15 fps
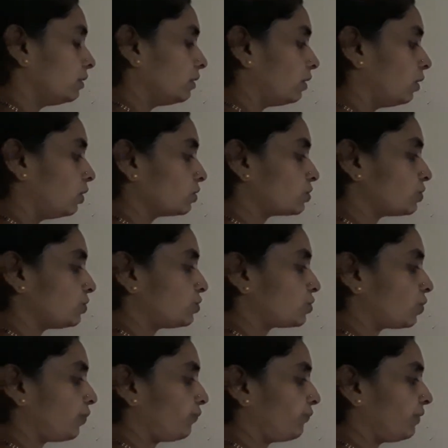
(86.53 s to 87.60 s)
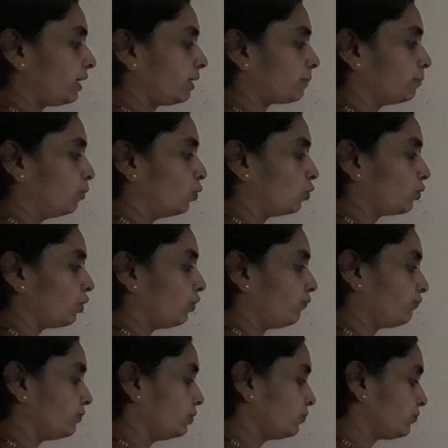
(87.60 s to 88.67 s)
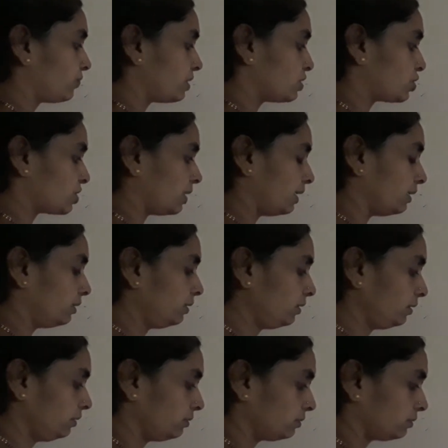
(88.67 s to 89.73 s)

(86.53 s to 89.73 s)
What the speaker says: Autotrophic mode of nutrition